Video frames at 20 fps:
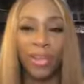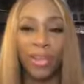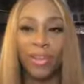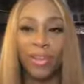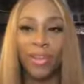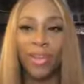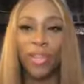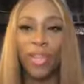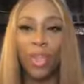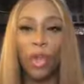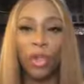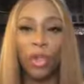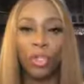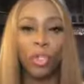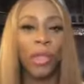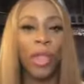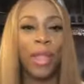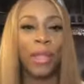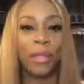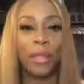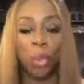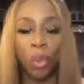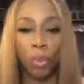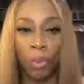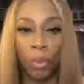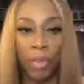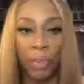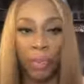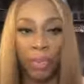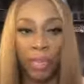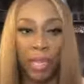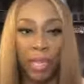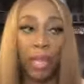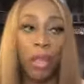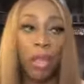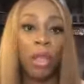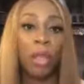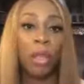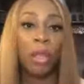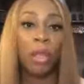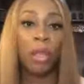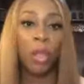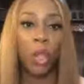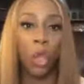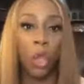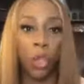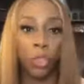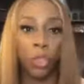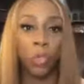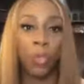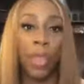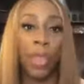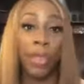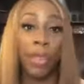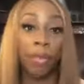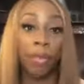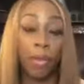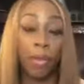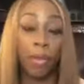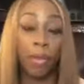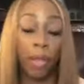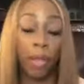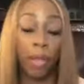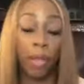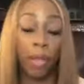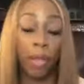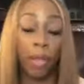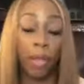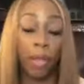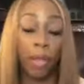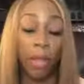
Go to a notable company, go to a company